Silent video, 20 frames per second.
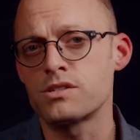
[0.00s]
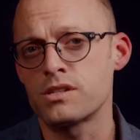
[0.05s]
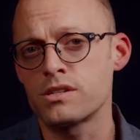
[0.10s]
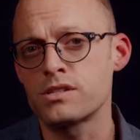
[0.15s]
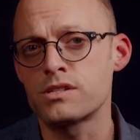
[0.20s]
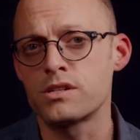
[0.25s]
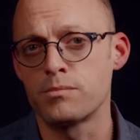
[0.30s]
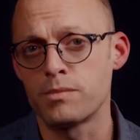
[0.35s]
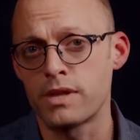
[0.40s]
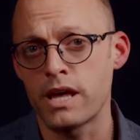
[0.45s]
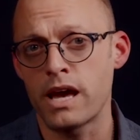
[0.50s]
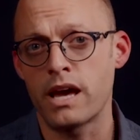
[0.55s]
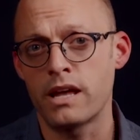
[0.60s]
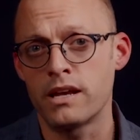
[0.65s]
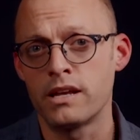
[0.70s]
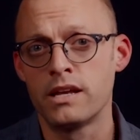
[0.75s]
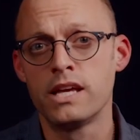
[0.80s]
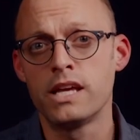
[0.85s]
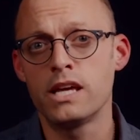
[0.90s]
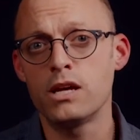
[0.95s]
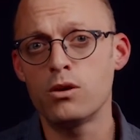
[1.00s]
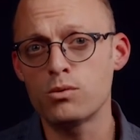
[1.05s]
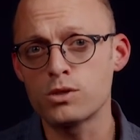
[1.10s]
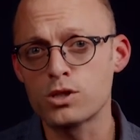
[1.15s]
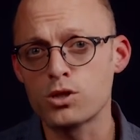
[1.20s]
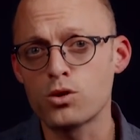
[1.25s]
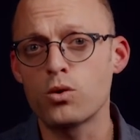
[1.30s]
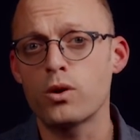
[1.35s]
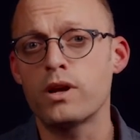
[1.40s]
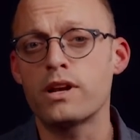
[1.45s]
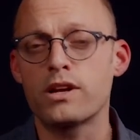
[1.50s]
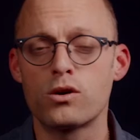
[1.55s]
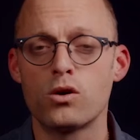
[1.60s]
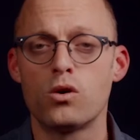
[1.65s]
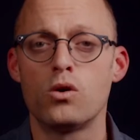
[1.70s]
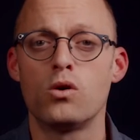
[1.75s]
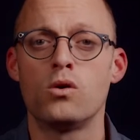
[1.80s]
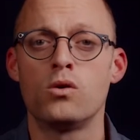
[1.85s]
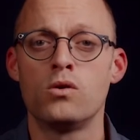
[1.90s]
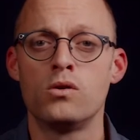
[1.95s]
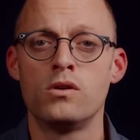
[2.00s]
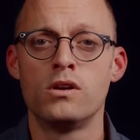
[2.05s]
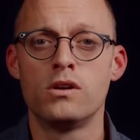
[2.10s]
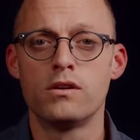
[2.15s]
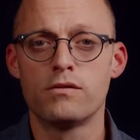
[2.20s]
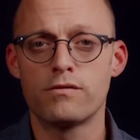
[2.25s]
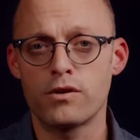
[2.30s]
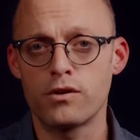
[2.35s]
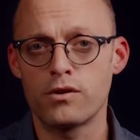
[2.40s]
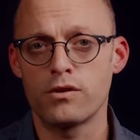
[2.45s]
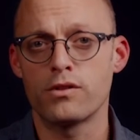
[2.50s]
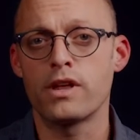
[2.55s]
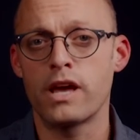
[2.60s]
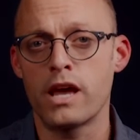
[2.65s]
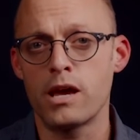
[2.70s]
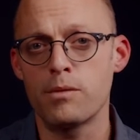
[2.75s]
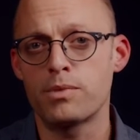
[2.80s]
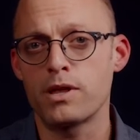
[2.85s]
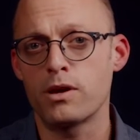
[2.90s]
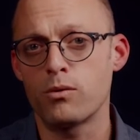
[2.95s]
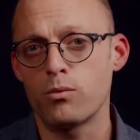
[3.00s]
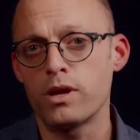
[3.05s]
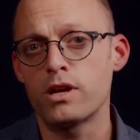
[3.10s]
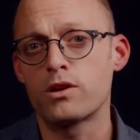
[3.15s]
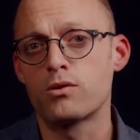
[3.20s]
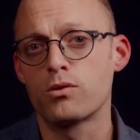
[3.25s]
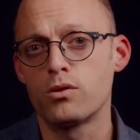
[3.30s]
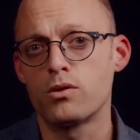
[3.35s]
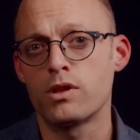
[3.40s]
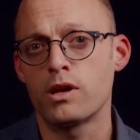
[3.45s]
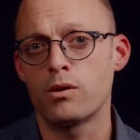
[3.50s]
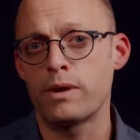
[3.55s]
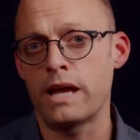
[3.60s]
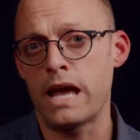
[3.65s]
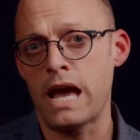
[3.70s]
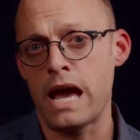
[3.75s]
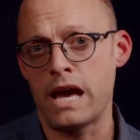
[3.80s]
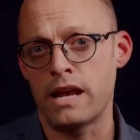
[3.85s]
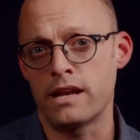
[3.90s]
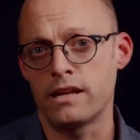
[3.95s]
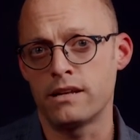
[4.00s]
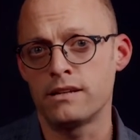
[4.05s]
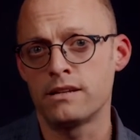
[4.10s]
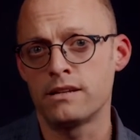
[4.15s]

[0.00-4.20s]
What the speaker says: system, that it was critical for the hemp that we grew, that we had it.